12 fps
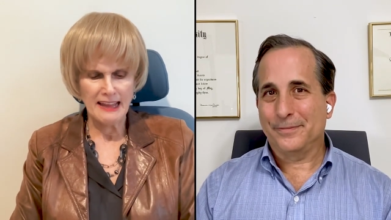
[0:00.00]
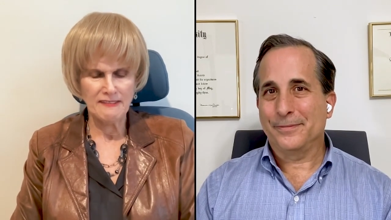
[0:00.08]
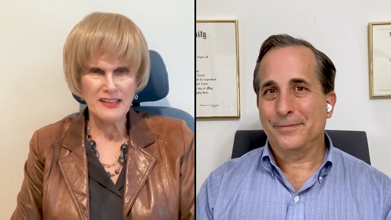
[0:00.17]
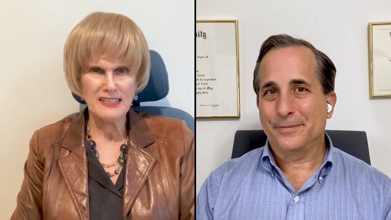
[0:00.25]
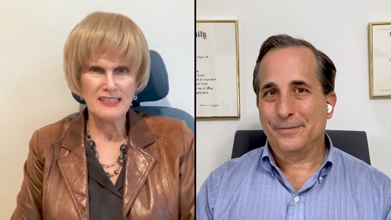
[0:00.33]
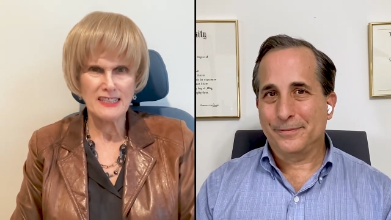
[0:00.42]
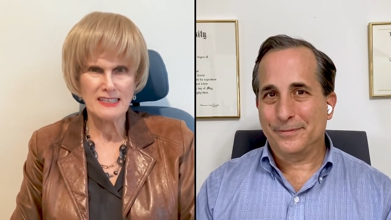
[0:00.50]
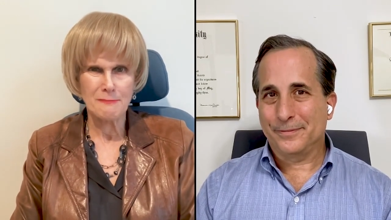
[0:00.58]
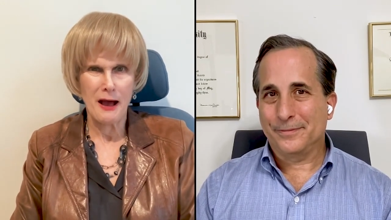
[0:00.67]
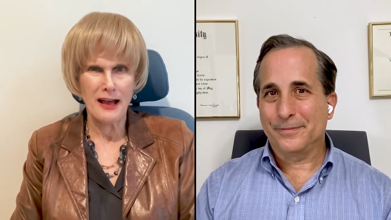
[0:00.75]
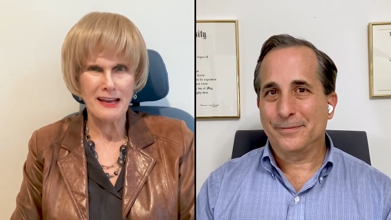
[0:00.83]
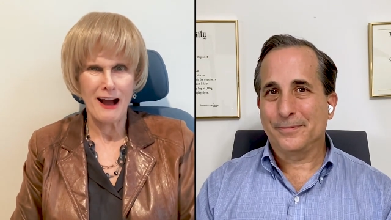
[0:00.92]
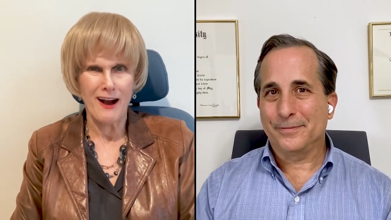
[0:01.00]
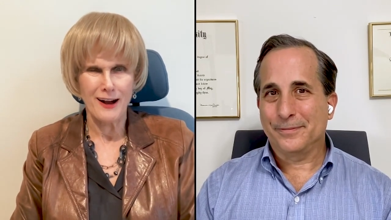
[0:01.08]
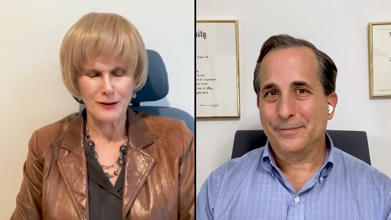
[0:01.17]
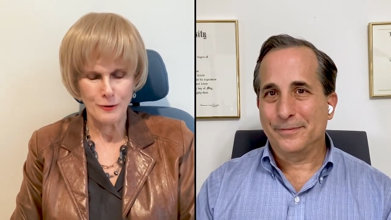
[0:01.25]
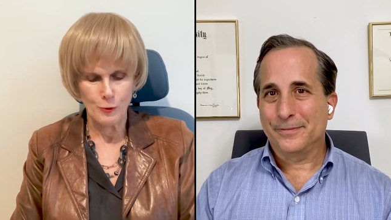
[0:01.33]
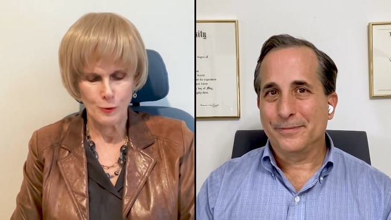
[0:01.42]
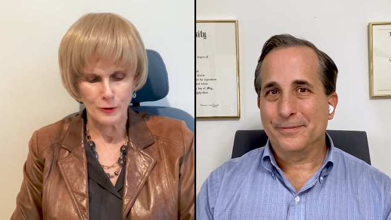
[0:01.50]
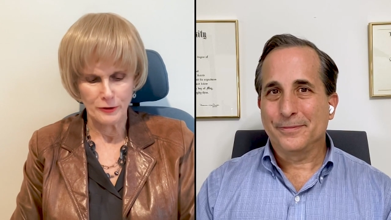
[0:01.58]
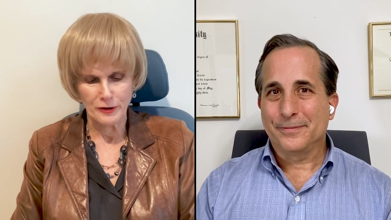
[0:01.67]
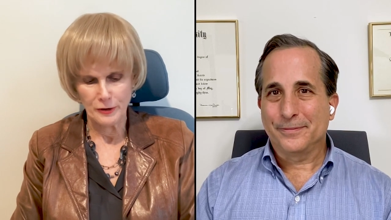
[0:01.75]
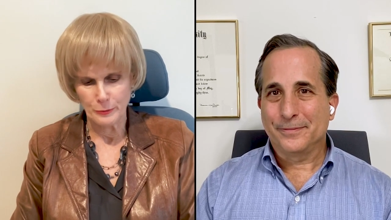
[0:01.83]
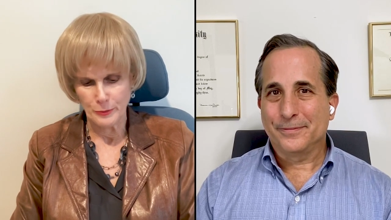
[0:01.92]
Speaker 1: And this is my
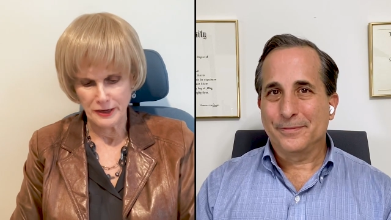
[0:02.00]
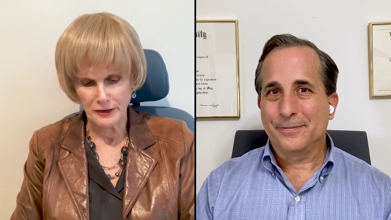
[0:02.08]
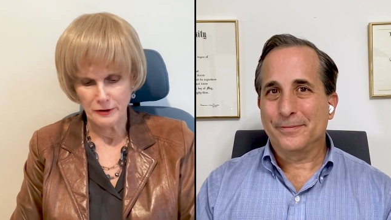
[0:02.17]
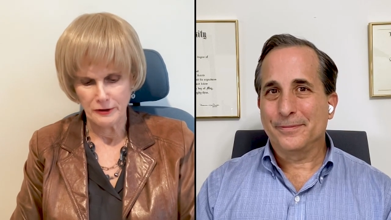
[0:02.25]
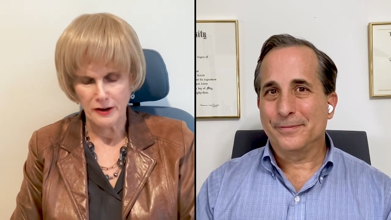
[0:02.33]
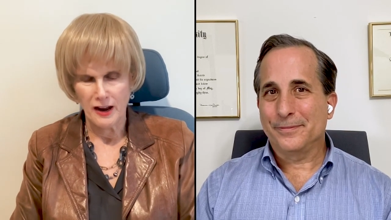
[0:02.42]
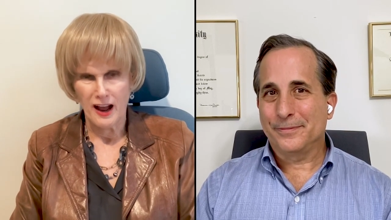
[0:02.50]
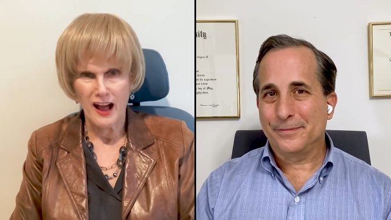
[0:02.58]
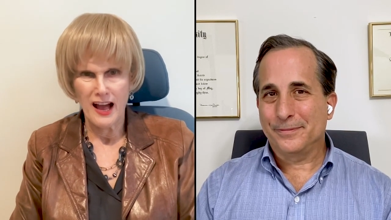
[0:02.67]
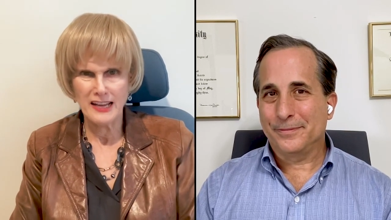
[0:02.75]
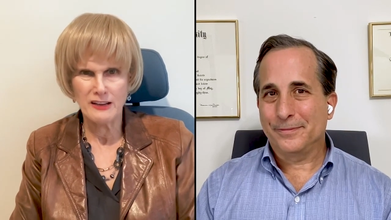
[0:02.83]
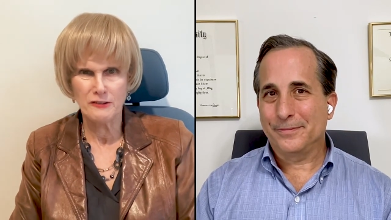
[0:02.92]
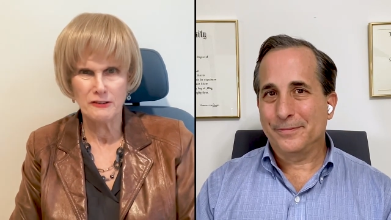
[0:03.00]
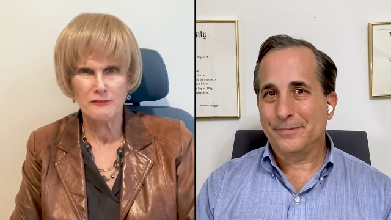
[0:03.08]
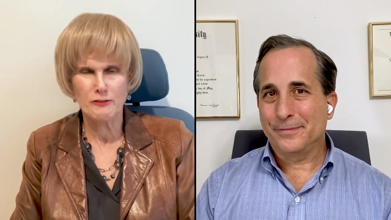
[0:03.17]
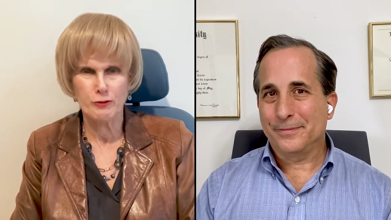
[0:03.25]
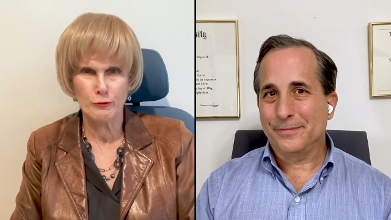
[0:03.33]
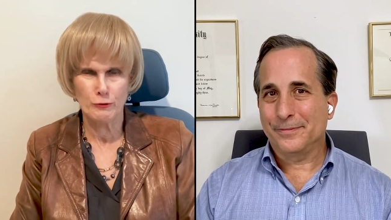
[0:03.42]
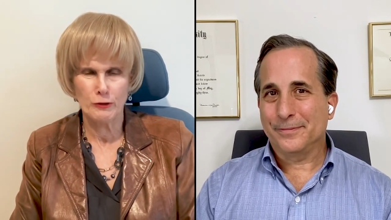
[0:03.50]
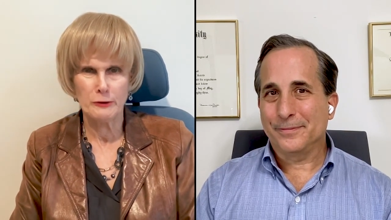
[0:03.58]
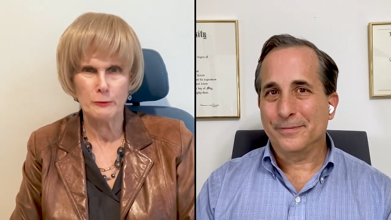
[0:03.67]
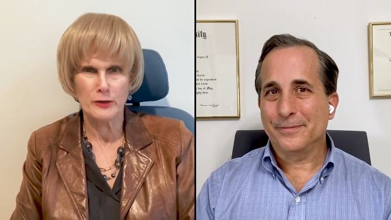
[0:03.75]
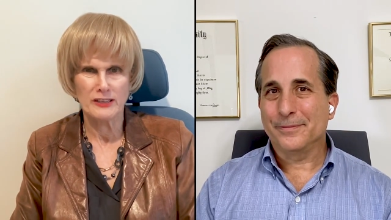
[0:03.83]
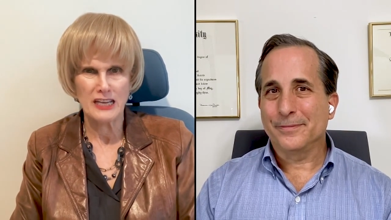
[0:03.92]
encore career. I could
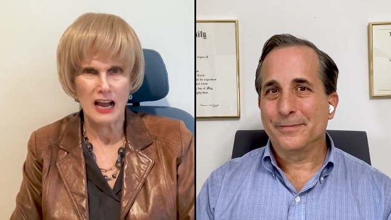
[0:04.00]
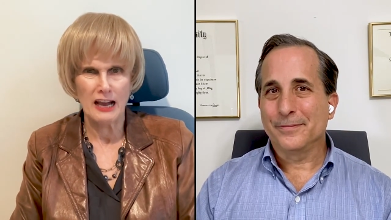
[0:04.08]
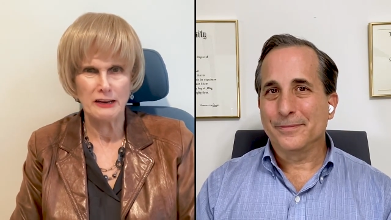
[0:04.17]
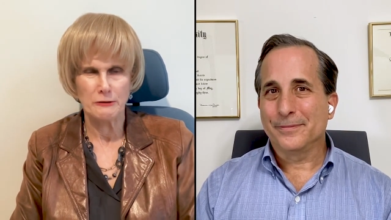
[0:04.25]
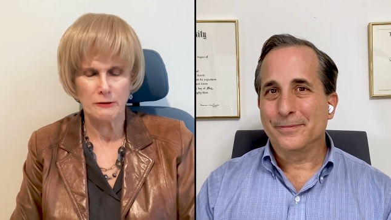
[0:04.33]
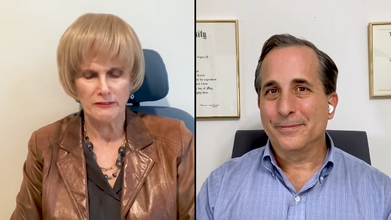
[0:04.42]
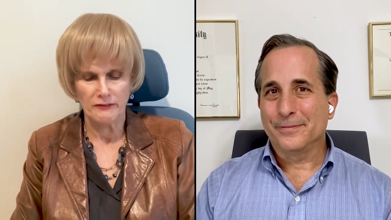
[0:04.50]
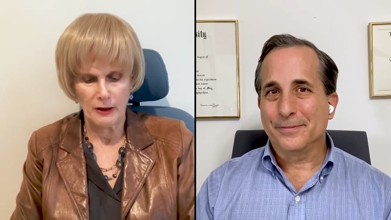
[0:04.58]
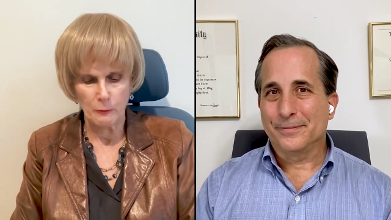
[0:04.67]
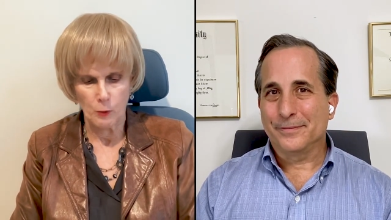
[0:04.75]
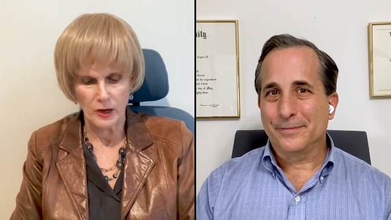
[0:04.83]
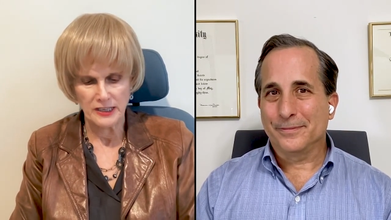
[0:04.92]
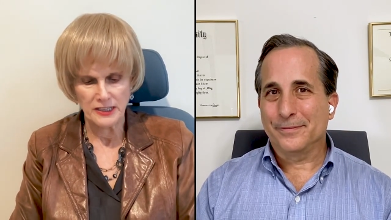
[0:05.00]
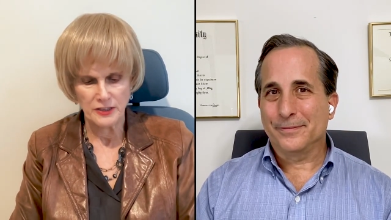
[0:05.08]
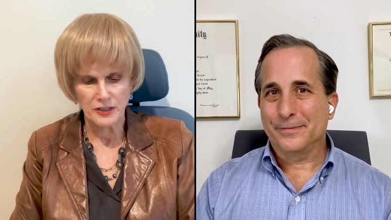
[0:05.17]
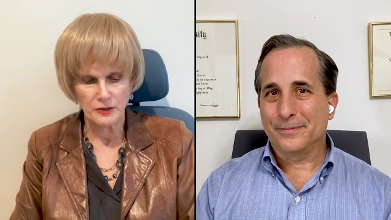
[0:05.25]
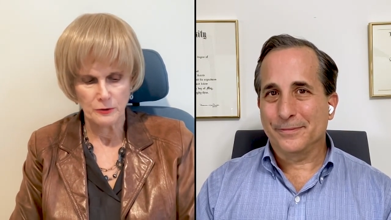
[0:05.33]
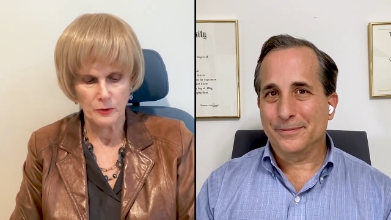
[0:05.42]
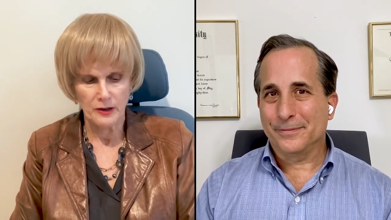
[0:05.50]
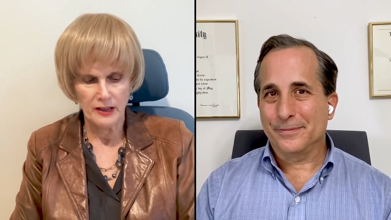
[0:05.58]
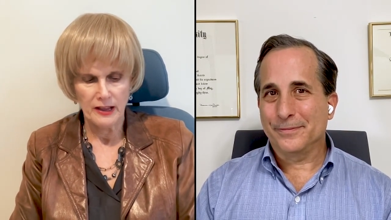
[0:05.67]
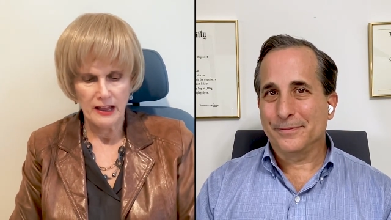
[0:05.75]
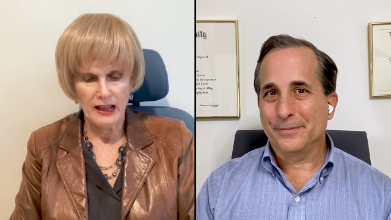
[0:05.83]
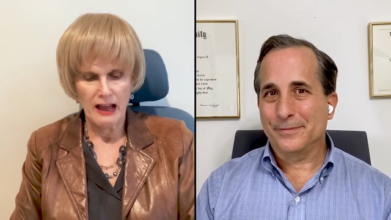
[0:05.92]
truly retire if I wanted to.
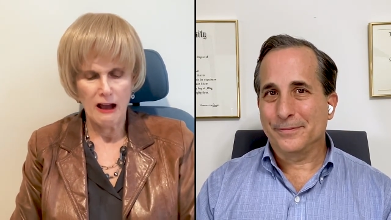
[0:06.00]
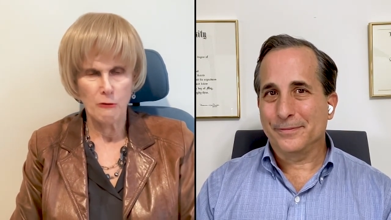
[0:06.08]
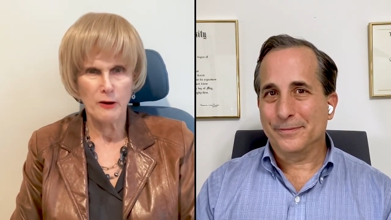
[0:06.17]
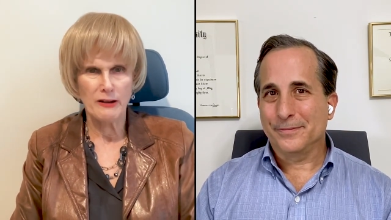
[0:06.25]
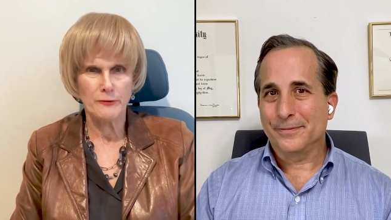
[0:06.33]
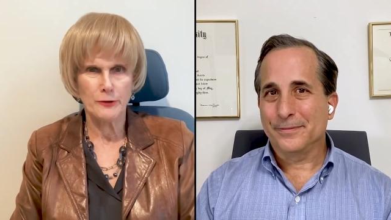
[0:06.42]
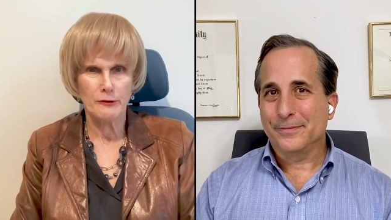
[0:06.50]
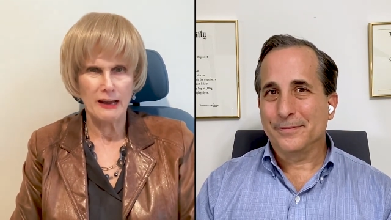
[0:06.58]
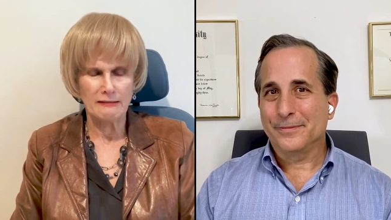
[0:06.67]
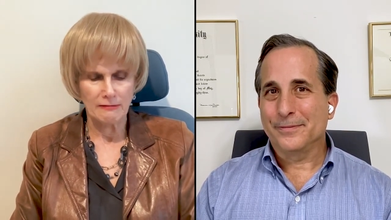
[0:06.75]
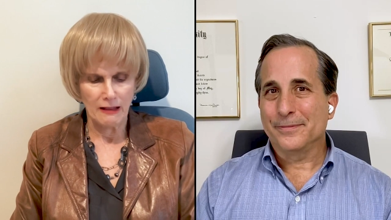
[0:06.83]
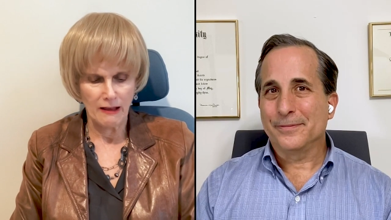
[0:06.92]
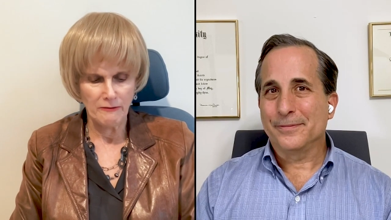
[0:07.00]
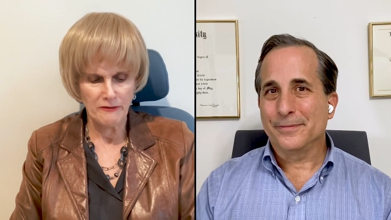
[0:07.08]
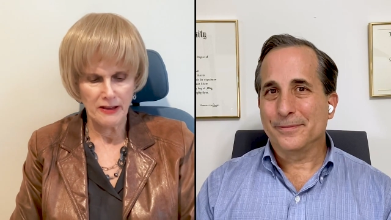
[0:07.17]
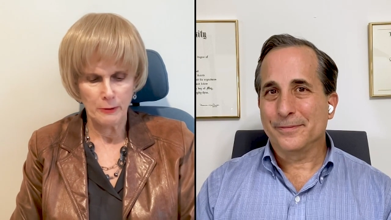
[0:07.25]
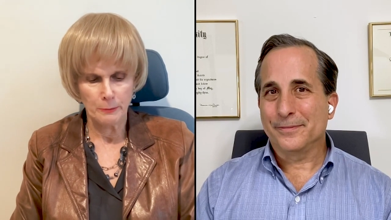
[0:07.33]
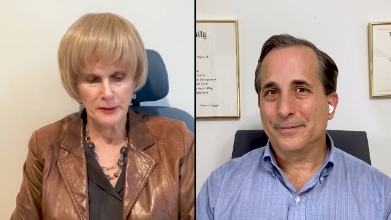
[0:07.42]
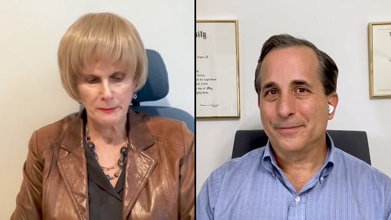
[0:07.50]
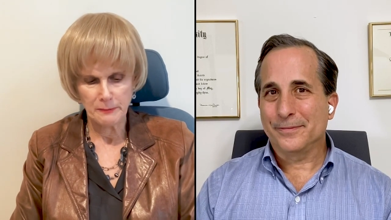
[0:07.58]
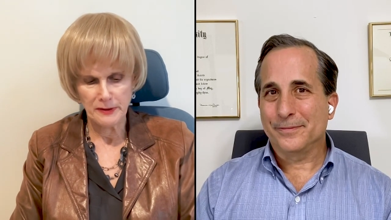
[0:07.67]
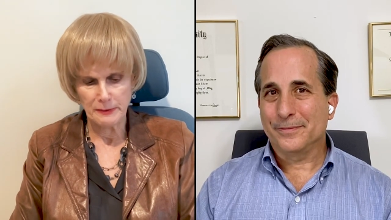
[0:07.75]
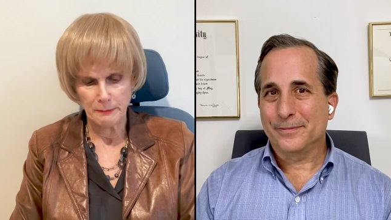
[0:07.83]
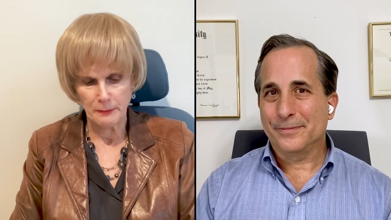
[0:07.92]
However, I love
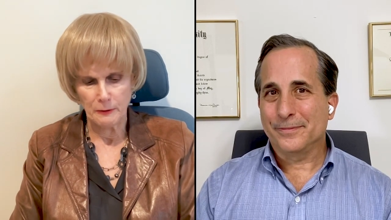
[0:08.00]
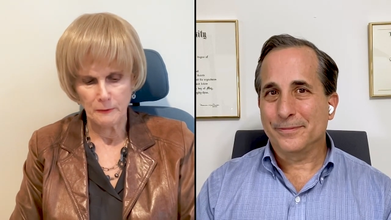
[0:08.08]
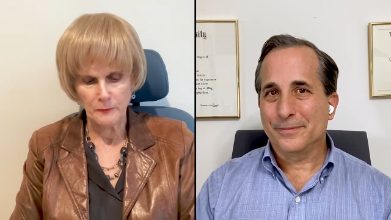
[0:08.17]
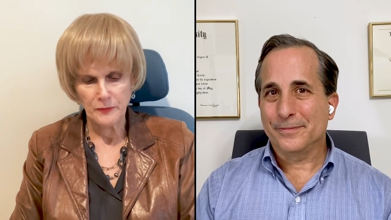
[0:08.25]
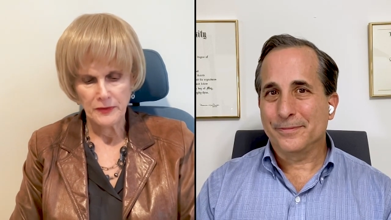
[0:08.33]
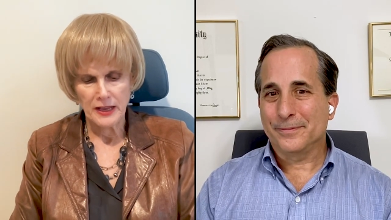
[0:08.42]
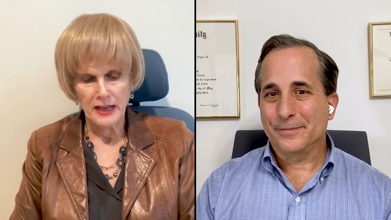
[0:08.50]
helping people